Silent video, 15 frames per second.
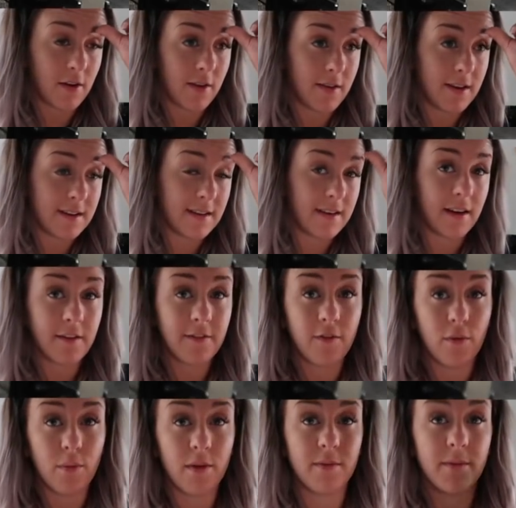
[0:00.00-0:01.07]
oh, you only did like
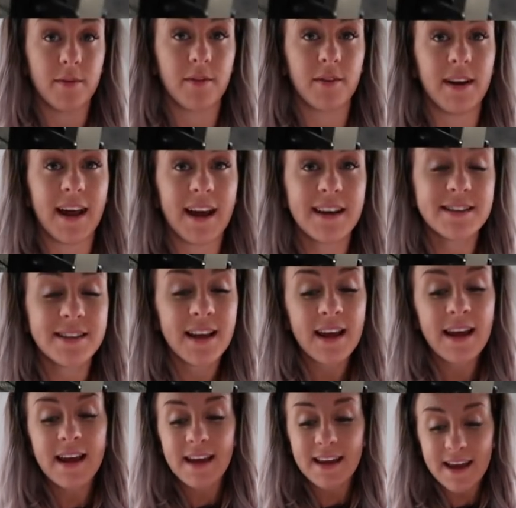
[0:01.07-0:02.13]
four movements on legs.
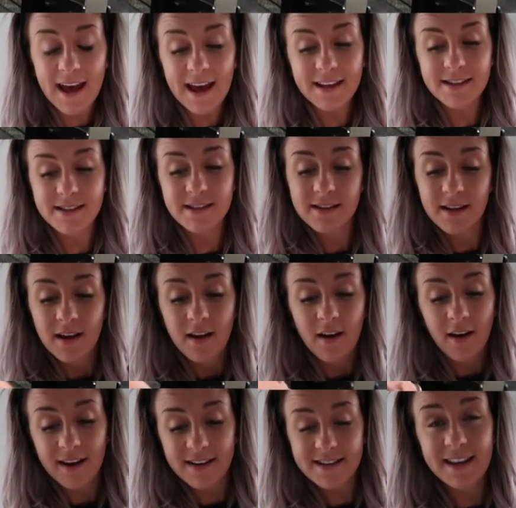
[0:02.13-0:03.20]
Yes,
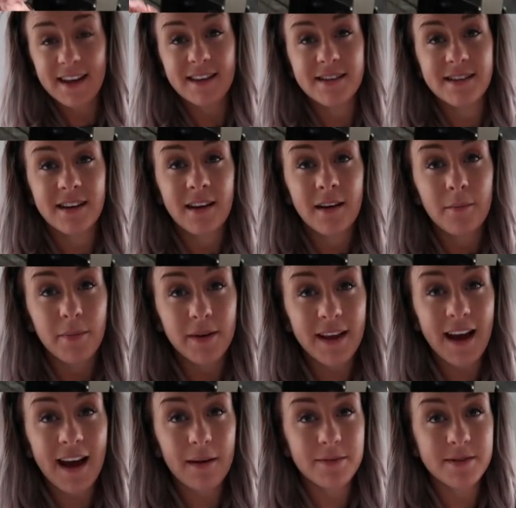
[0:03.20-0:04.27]
I did but
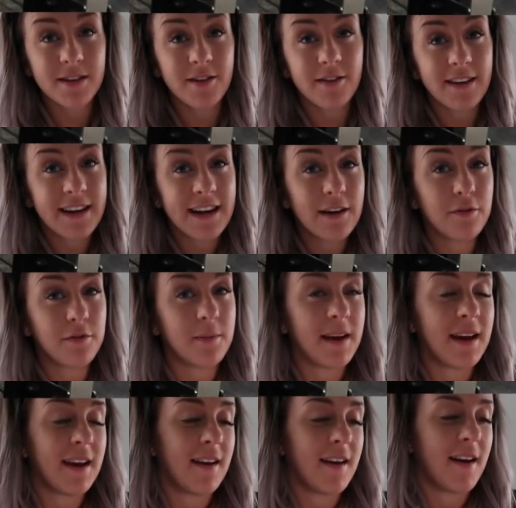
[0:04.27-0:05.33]
it absolutely killed
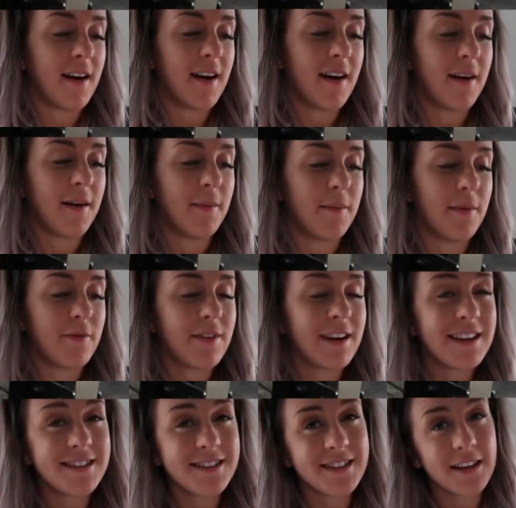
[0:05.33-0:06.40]
me. Um,
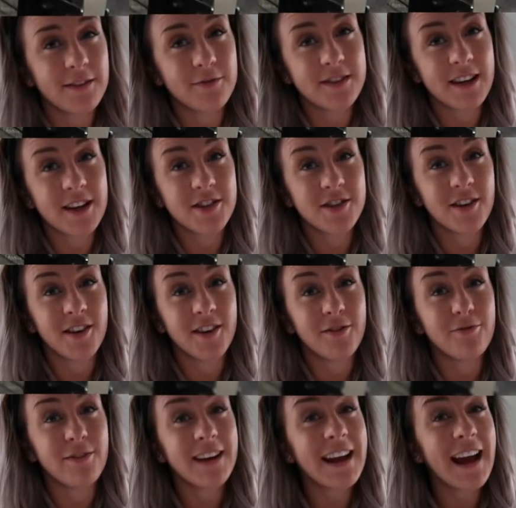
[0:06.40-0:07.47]
really successful
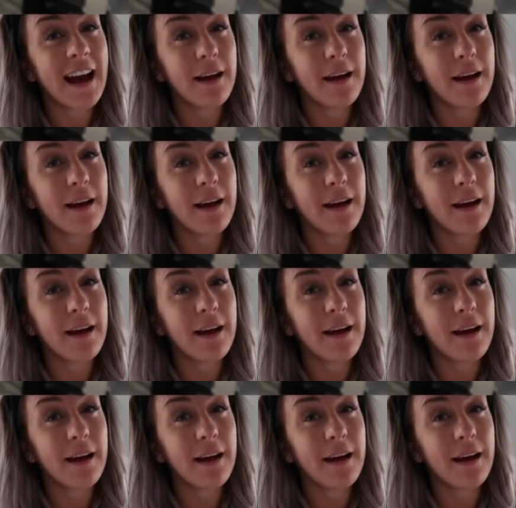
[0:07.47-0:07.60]
session, really